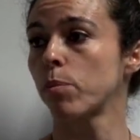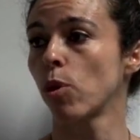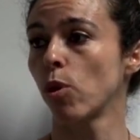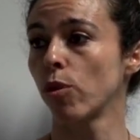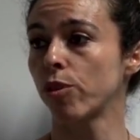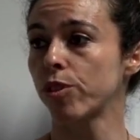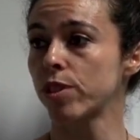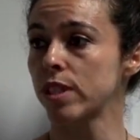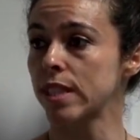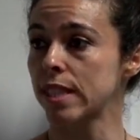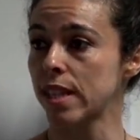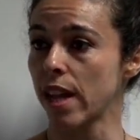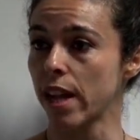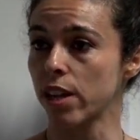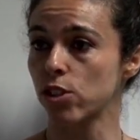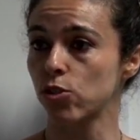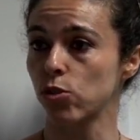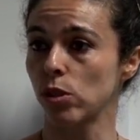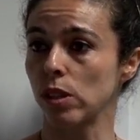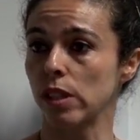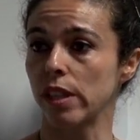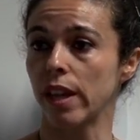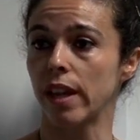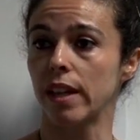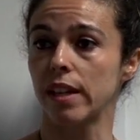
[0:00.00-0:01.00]
both
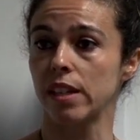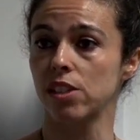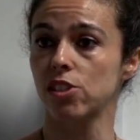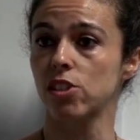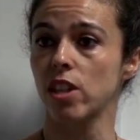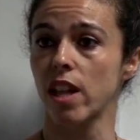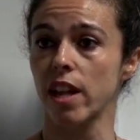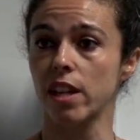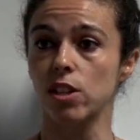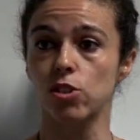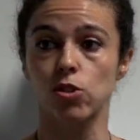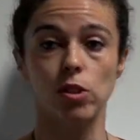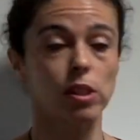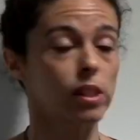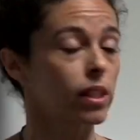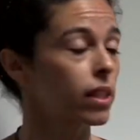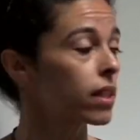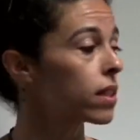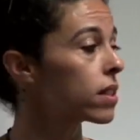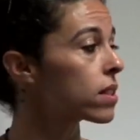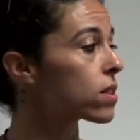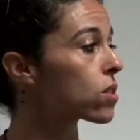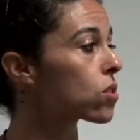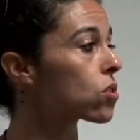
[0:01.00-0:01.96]
sexually and asexually.